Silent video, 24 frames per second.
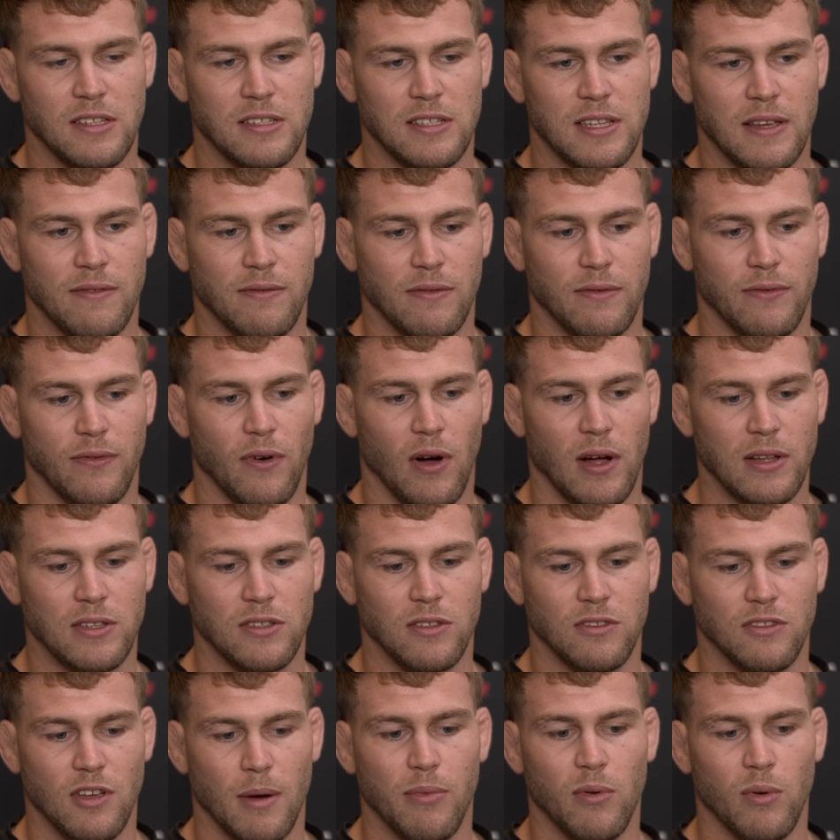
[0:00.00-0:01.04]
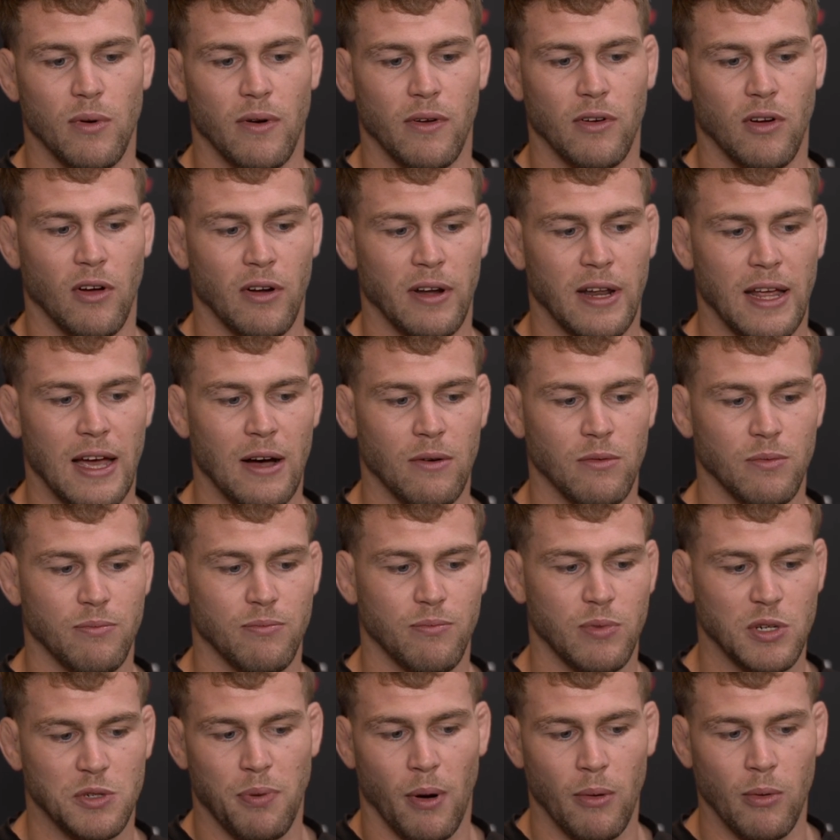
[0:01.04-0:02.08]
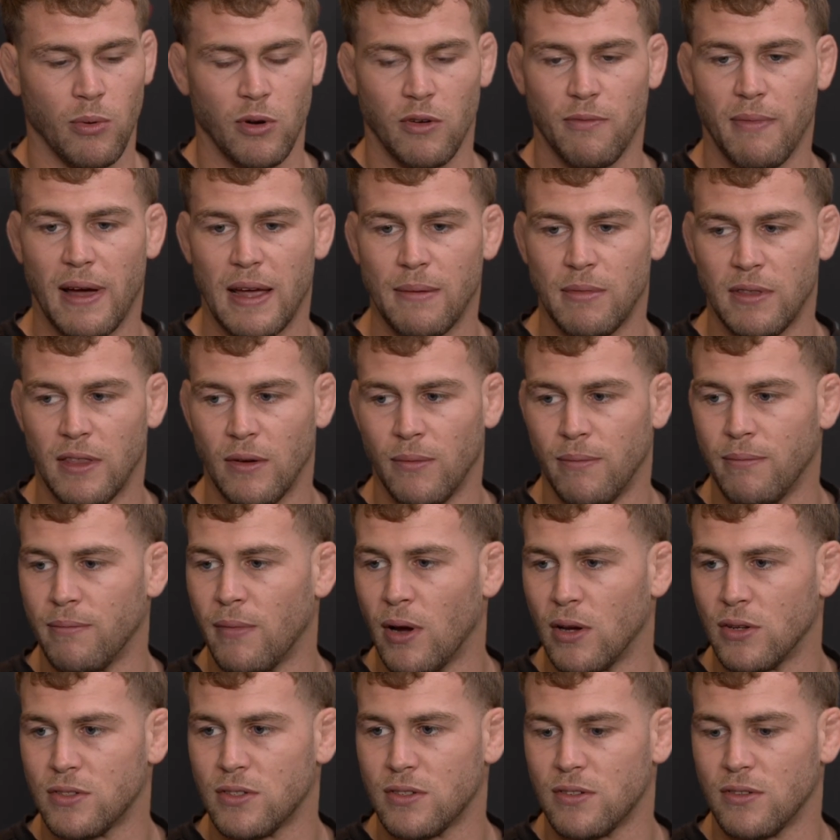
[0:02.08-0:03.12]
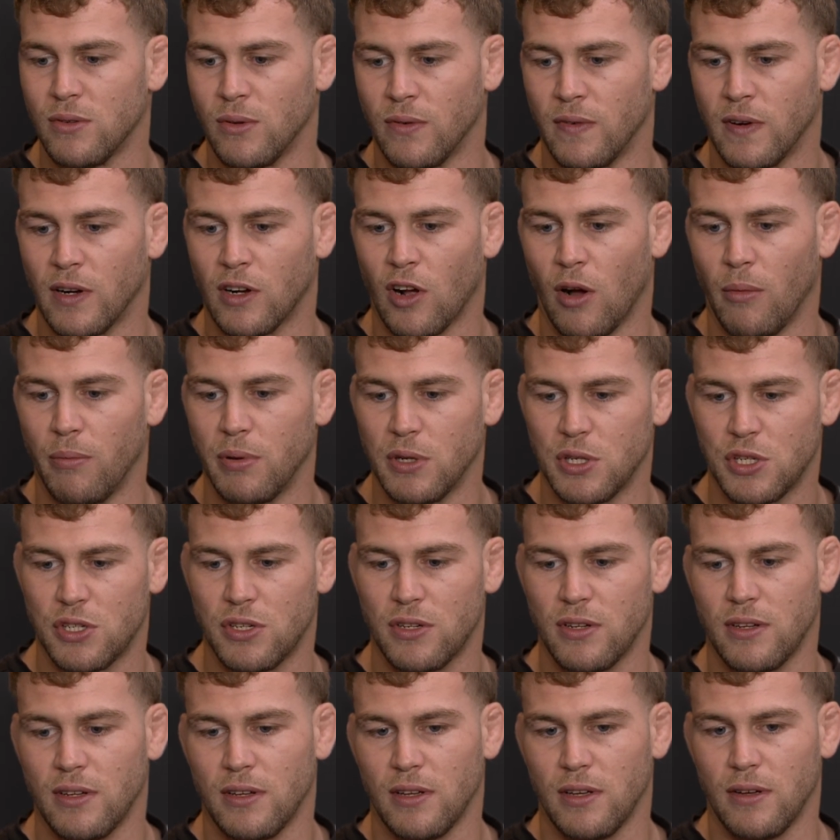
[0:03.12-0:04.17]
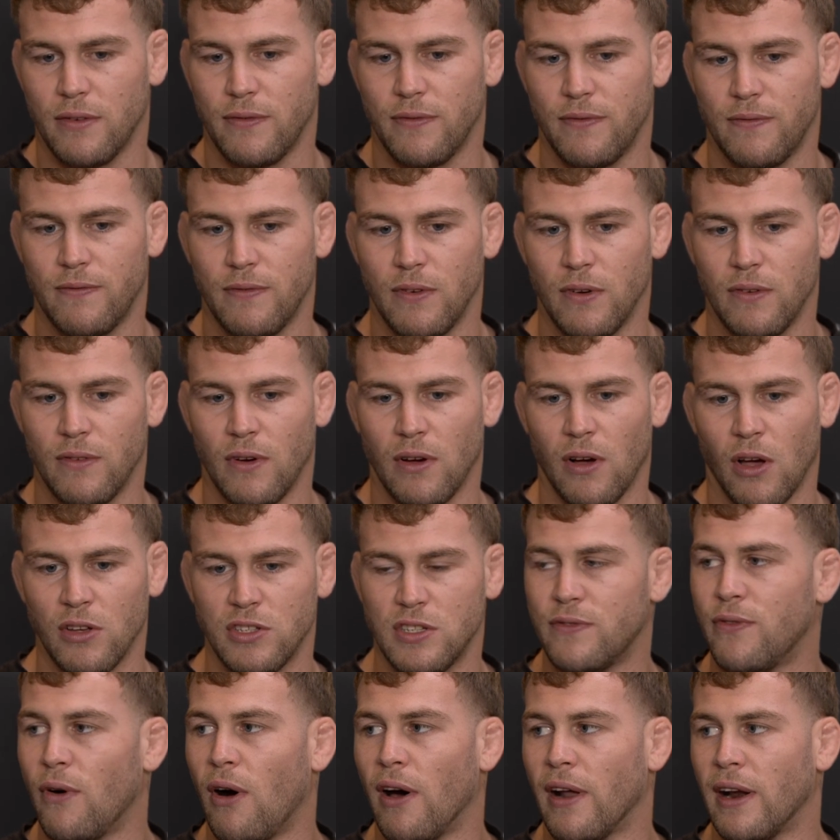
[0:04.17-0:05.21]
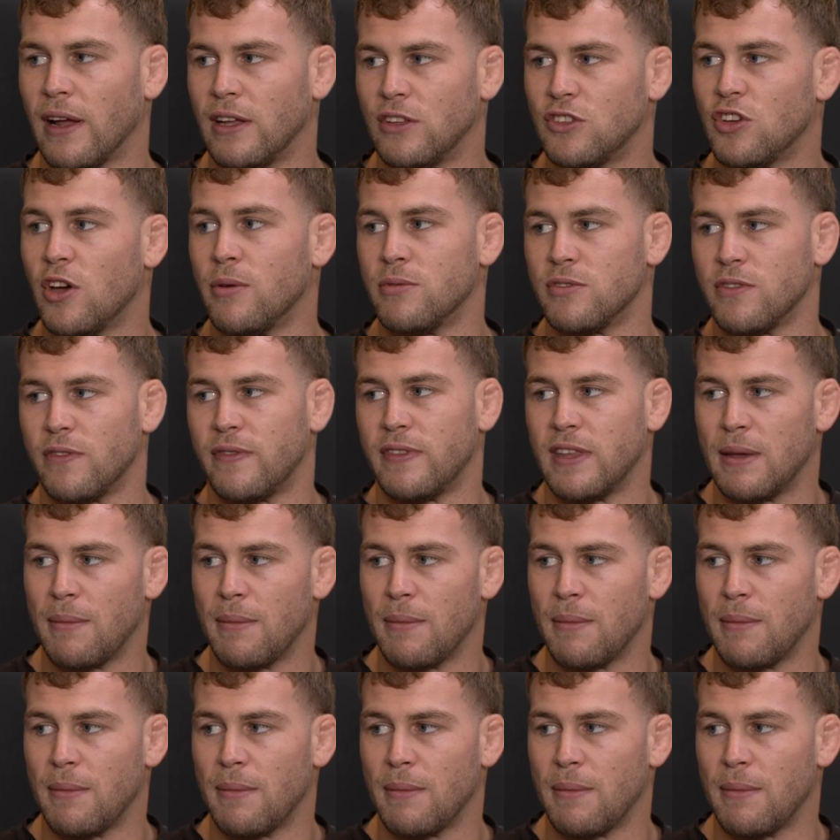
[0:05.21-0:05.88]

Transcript: to 7 fights on top of what I've got now, which probably would have made me the most sort of accomplished Aussie fighter in terms of the